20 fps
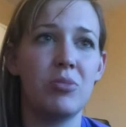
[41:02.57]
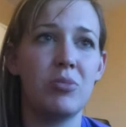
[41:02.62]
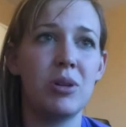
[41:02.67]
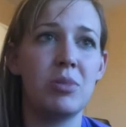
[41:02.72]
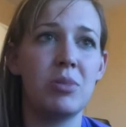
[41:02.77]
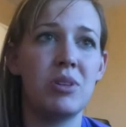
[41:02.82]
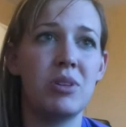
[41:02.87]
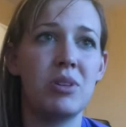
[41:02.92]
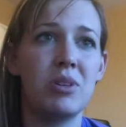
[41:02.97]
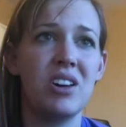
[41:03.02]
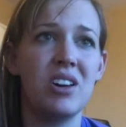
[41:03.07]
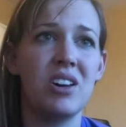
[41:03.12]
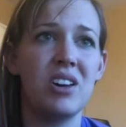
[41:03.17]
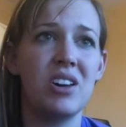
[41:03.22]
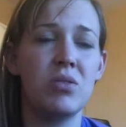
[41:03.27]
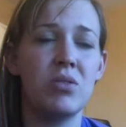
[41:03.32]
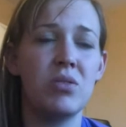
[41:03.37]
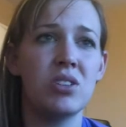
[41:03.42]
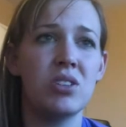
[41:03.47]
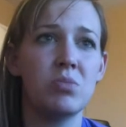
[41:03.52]
for my
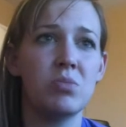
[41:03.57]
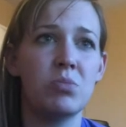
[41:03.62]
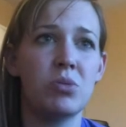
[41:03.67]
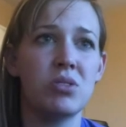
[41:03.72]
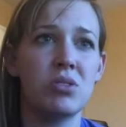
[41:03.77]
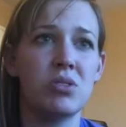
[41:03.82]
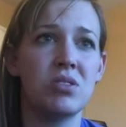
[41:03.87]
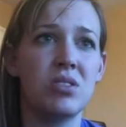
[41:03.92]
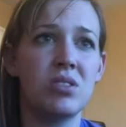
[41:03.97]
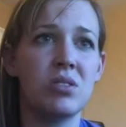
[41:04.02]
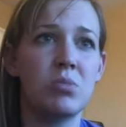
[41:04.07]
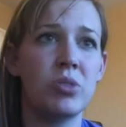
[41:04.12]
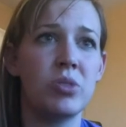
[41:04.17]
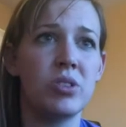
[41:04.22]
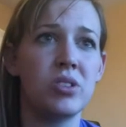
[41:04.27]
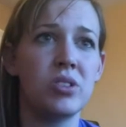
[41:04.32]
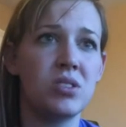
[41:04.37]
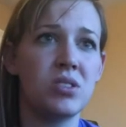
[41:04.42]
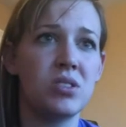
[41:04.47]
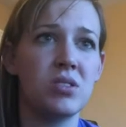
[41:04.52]
p-value, I just put
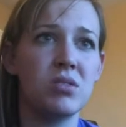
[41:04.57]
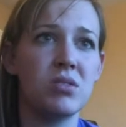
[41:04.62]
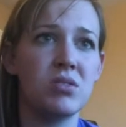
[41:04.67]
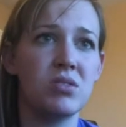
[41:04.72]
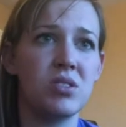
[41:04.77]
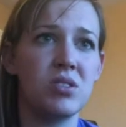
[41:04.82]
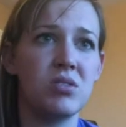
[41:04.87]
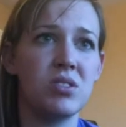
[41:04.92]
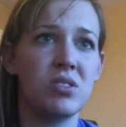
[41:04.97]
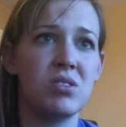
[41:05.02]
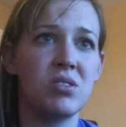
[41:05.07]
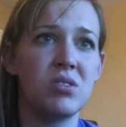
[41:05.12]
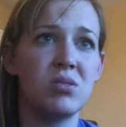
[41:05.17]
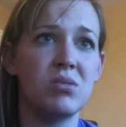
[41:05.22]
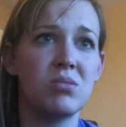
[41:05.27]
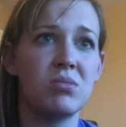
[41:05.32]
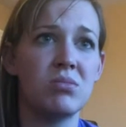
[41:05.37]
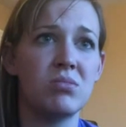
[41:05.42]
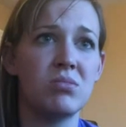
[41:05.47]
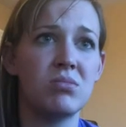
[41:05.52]

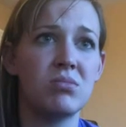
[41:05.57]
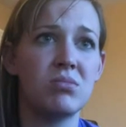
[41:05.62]
0.000.